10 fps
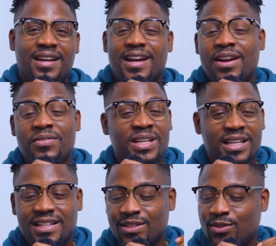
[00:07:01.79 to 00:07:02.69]
Every
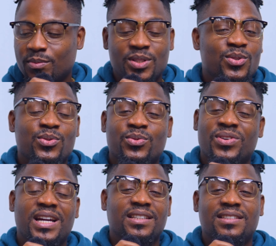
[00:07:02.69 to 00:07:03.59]
day, there's something new to
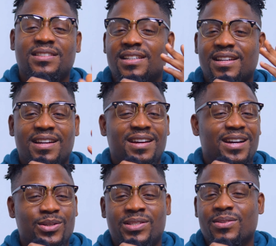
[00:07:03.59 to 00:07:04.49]
find.
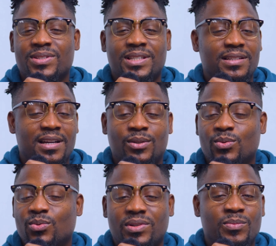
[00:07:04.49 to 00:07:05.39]
i O S seventeen, I
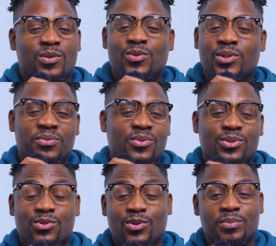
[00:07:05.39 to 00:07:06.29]
don't know. I'm not even looking
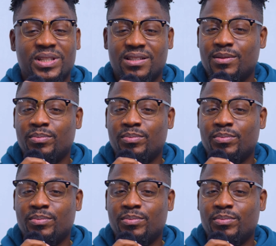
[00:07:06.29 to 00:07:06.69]
forward to the updates.